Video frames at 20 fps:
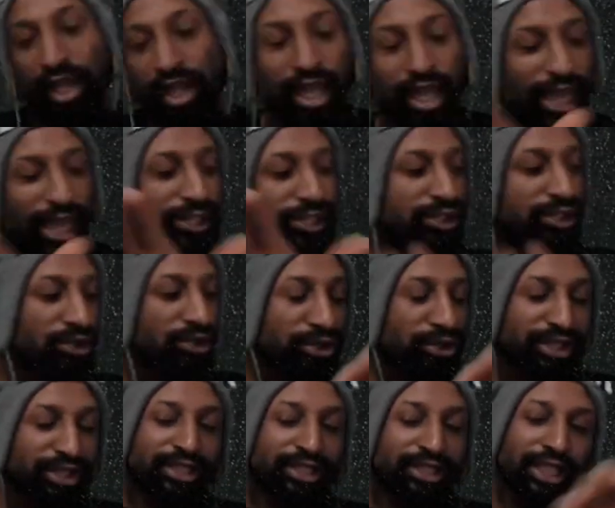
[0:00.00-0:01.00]
As
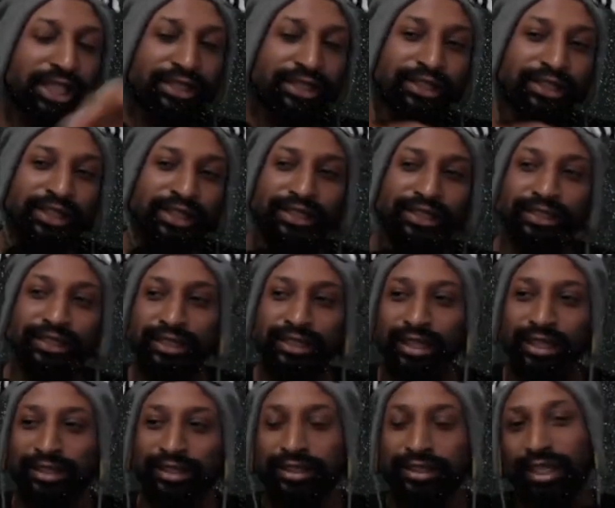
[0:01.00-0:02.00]
soon as such and such and such
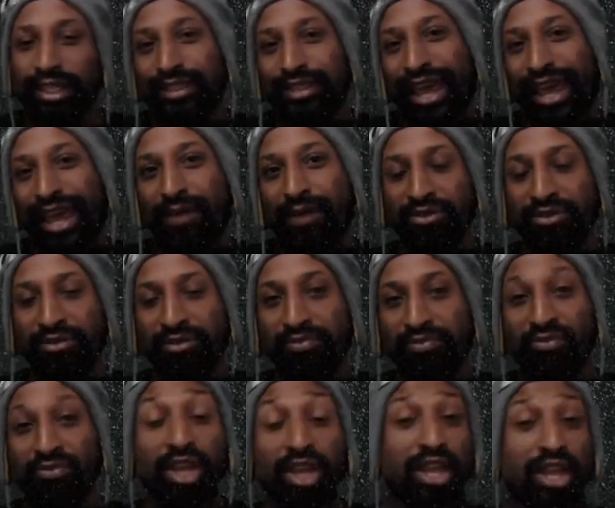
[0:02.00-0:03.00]
and such happens,
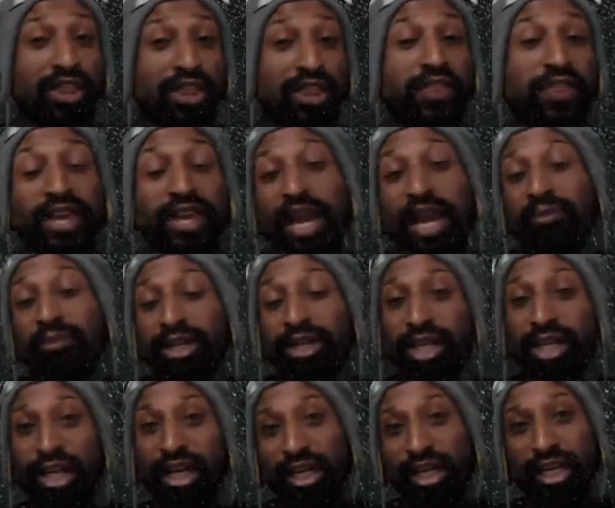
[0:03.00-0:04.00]
then I'm a
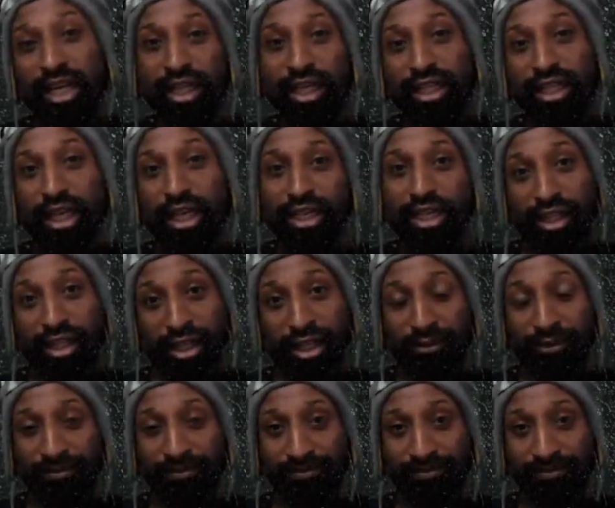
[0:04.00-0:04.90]
da da da da da da da.